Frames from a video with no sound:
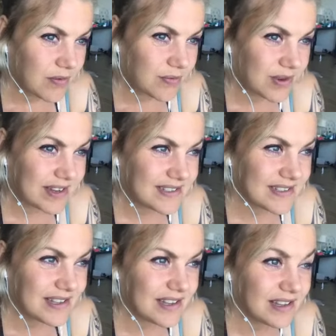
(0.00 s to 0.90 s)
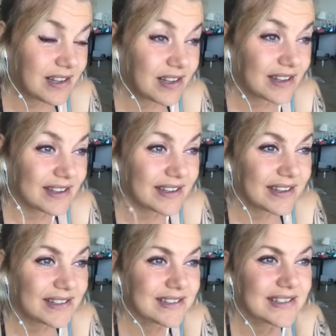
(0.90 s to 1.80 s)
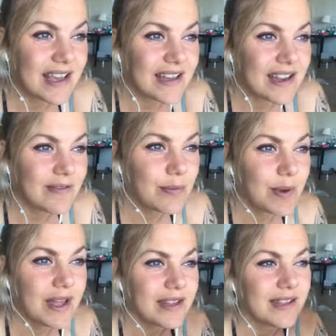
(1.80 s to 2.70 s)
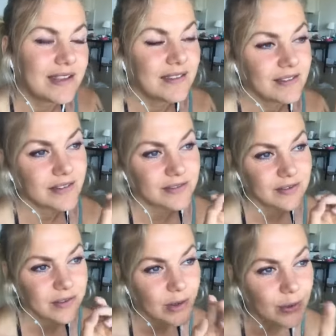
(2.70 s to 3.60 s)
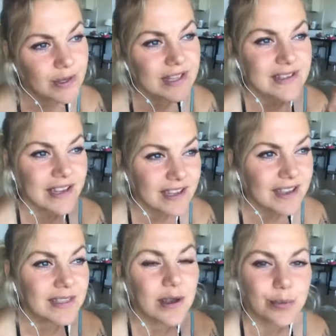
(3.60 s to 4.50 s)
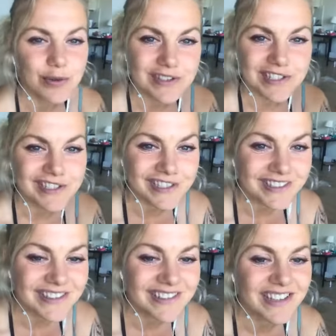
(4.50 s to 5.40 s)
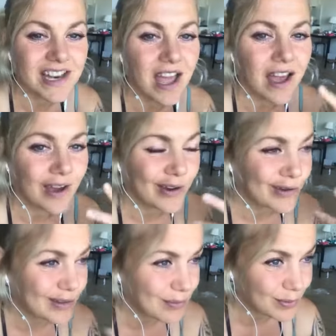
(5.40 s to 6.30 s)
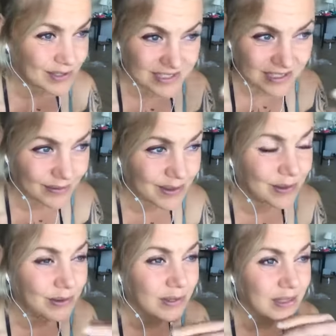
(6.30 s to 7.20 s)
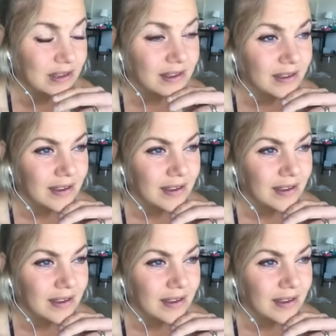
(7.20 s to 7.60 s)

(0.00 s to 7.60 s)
What I see a lot is that everybody is slowly taking their positions in how they perceive the whole thing.